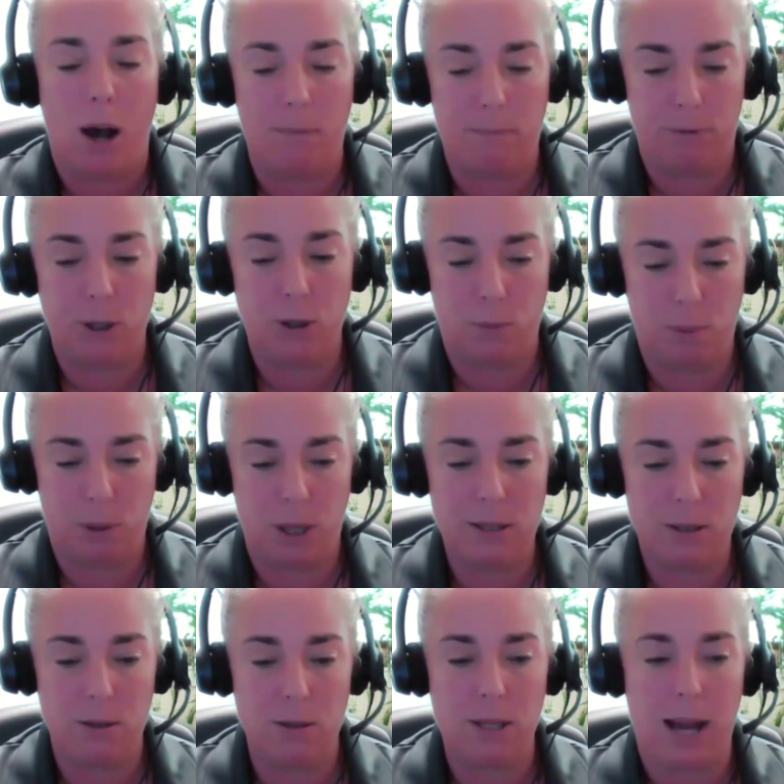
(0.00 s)
for you to place
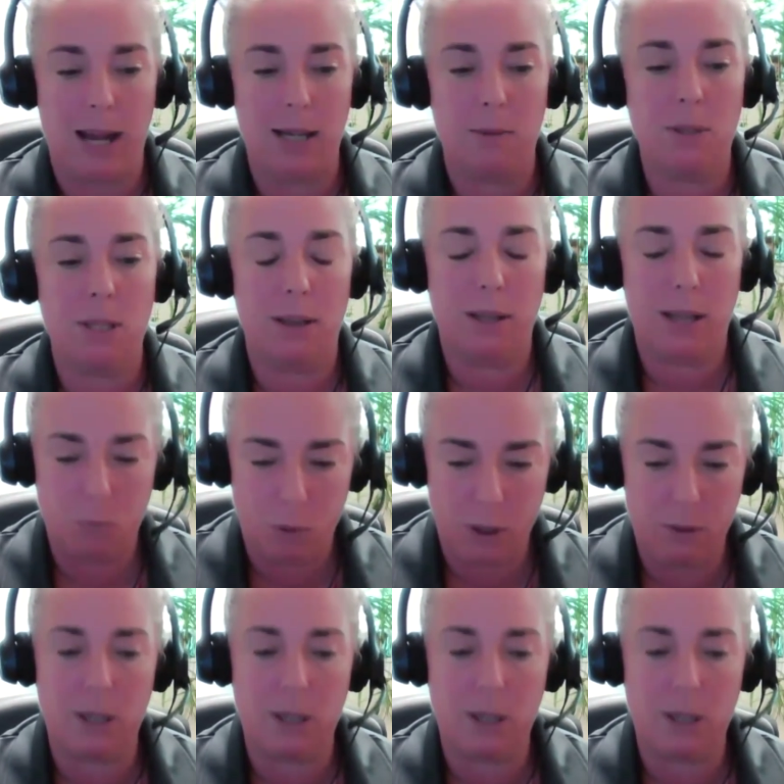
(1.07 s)
those items, and then we